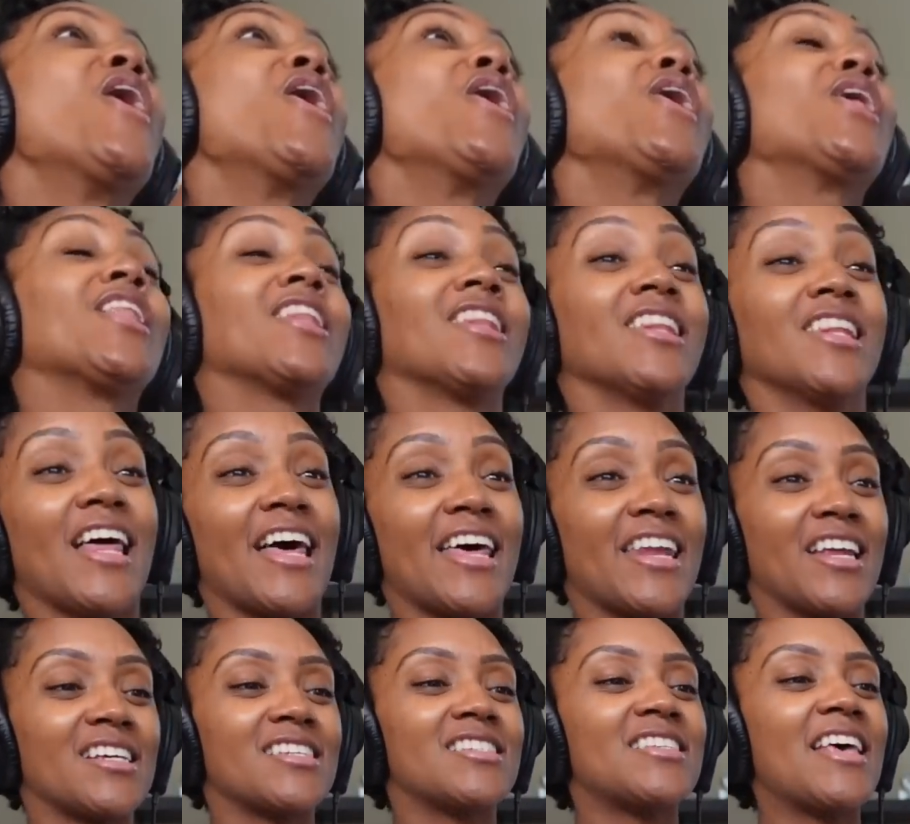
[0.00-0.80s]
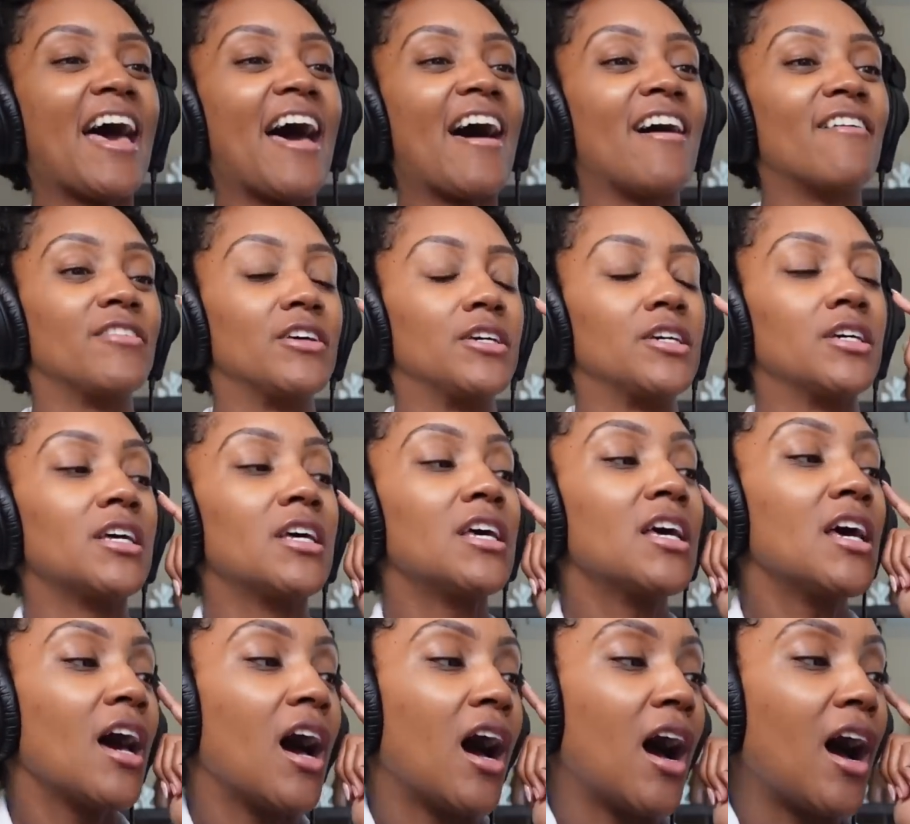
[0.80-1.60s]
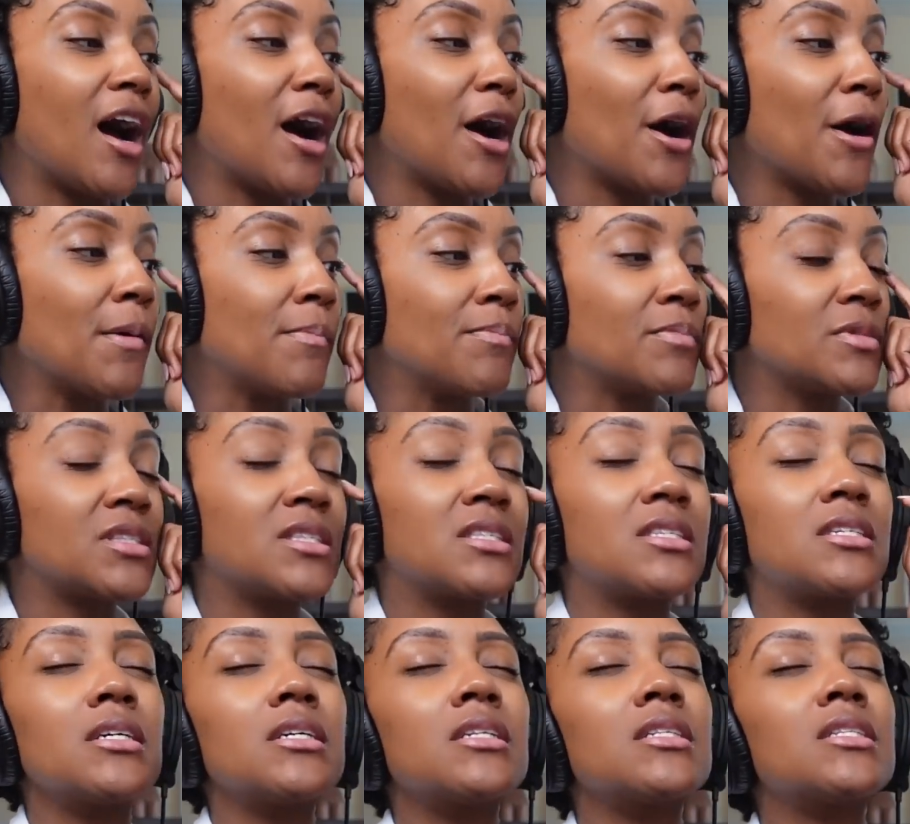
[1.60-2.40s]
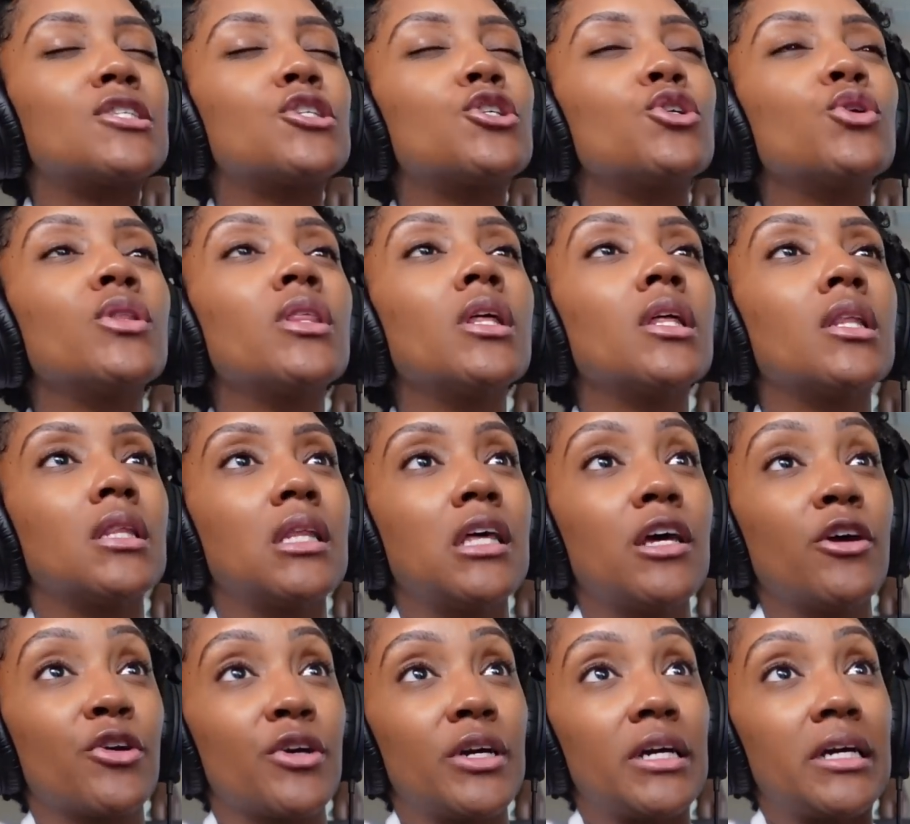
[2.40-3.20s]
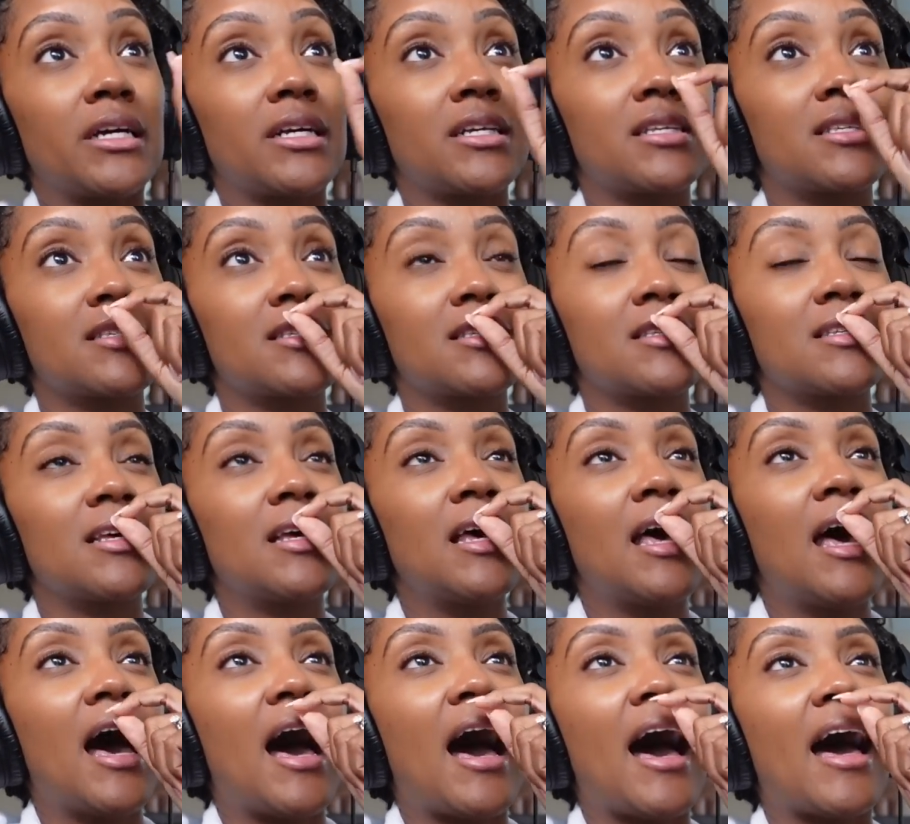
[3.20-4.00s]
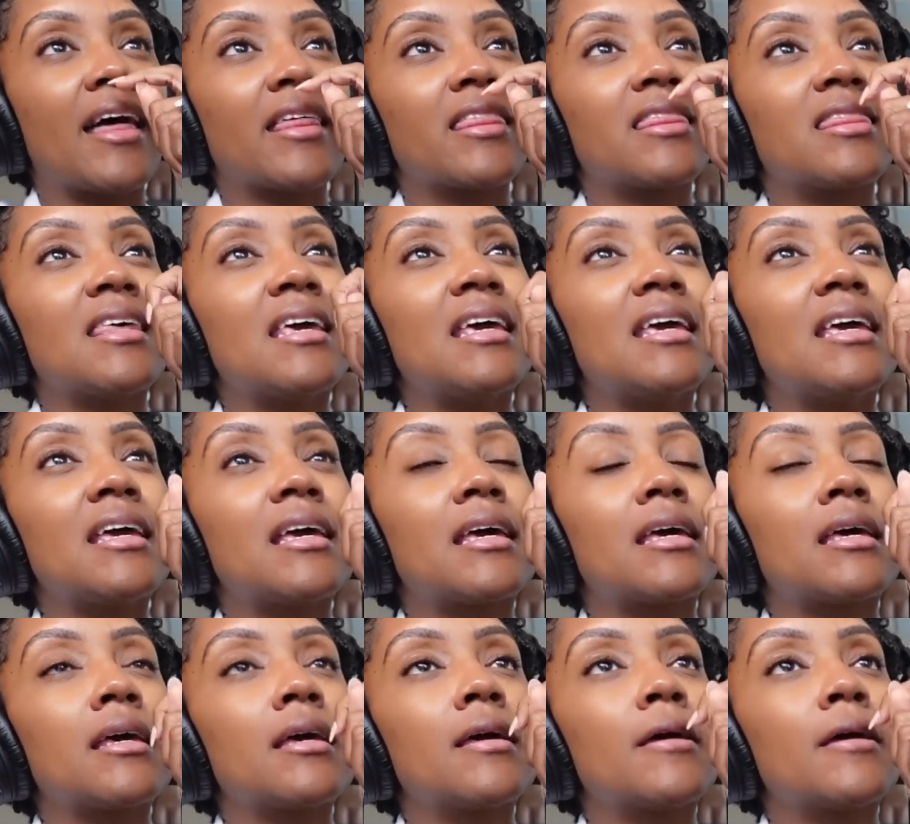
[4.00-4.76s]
Let us have it. Um, to to the lyrics, I think.